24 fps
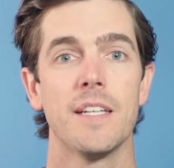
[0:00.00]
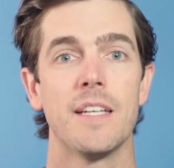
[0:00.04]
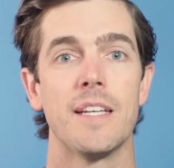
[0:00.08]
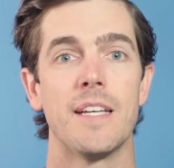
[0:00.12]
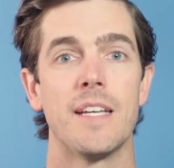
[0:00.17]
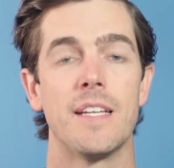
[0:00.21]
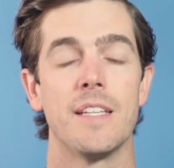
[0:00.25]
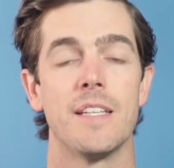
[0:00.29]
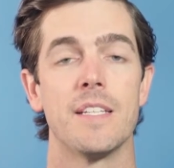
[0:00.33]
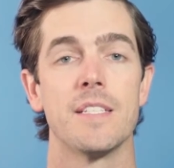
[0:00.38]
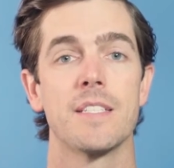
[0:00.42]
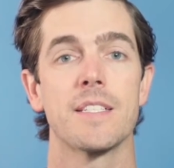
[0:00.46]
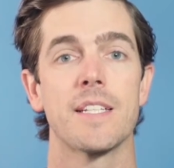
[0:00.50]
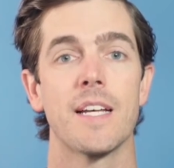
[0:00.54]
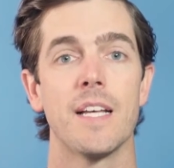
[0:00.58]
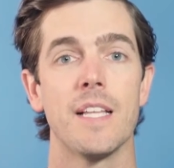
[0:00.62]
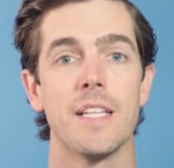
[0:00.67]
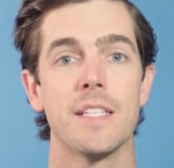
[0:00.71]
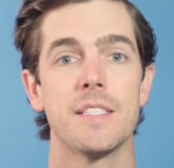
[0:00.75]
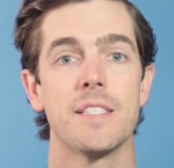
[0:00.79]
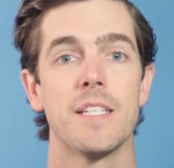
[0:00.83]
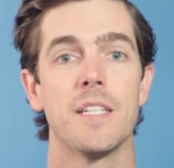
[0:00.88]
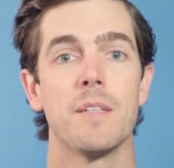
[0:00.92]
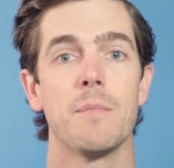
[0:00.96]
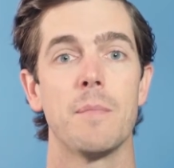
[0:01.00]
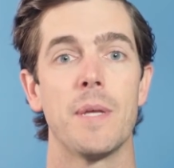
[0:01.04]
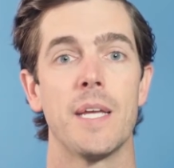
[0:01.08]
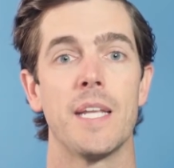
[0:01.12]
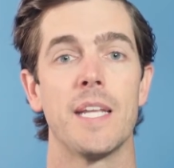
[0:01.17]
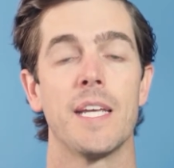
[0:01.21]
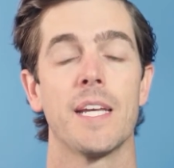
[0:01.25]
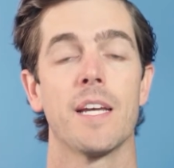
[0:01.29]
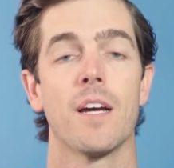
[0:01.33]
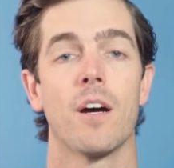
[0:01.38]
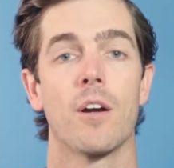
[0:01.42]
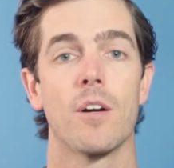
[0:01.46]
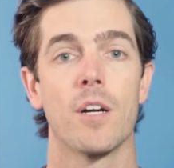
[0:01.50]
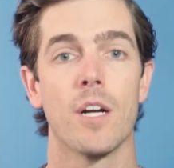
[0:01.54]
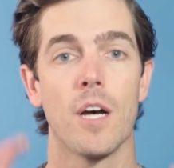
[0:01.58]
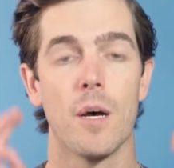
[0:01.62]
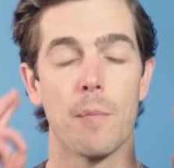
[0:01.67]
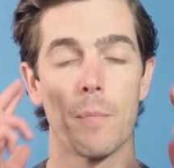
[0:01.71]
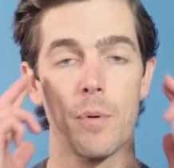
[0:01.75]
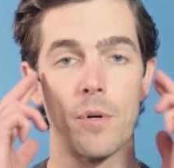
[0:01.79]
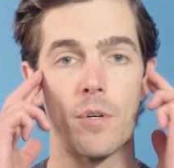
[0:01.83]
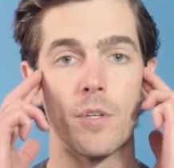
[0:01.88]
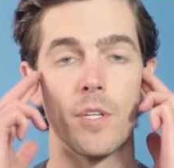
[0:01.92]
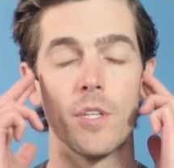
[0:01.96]
and the skeleton meaning our
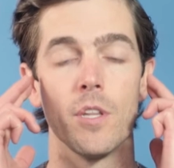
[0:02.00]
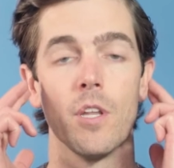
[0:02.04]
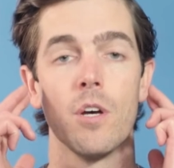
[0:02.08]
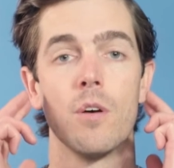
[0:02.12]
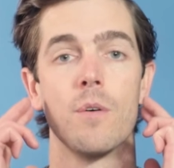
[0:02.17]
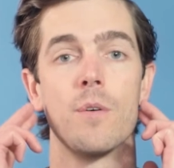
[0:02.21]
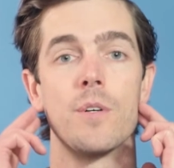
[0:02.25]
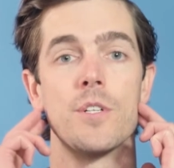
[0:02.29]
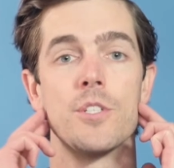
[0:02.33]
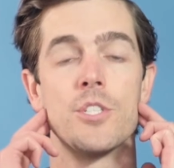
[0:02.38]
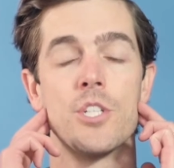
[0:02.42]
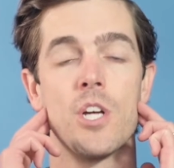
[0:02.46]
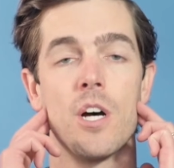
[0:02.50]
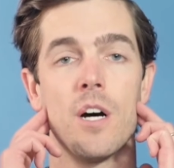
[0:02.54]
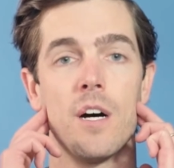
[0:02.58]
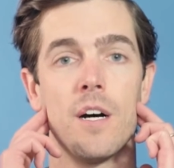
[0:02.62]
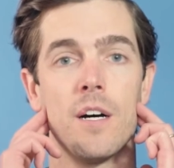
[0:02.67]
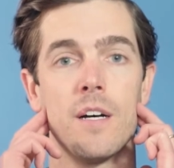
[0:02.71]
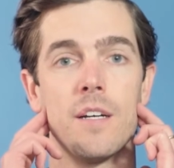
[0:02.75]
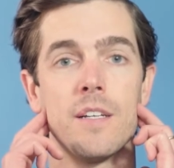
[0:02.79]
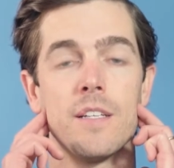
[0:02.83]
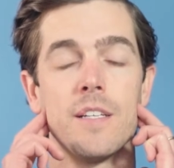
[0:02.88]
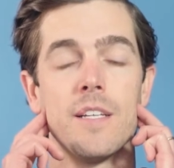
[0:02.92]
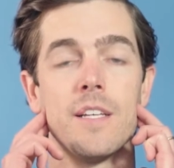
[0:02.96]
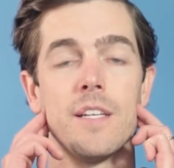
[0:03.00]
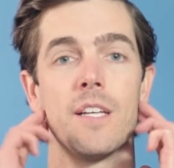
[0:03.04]
upper and lower jaw,